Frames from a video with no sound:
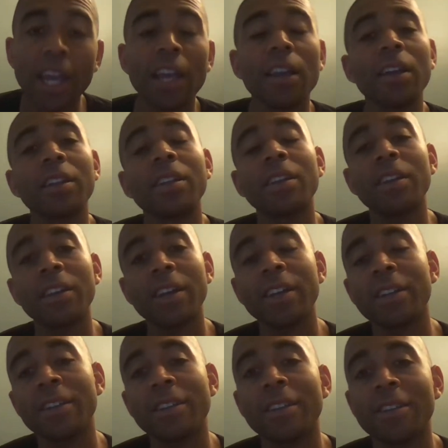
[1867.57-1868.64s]

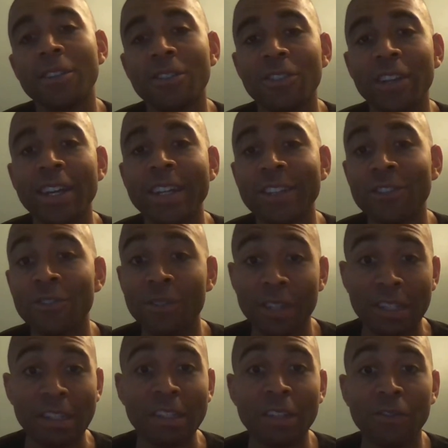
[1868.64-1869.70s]
And as you
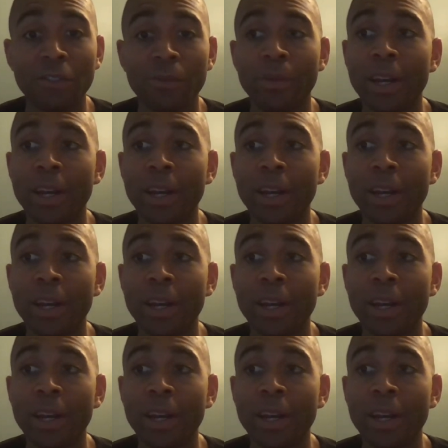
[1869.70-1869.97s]
can see from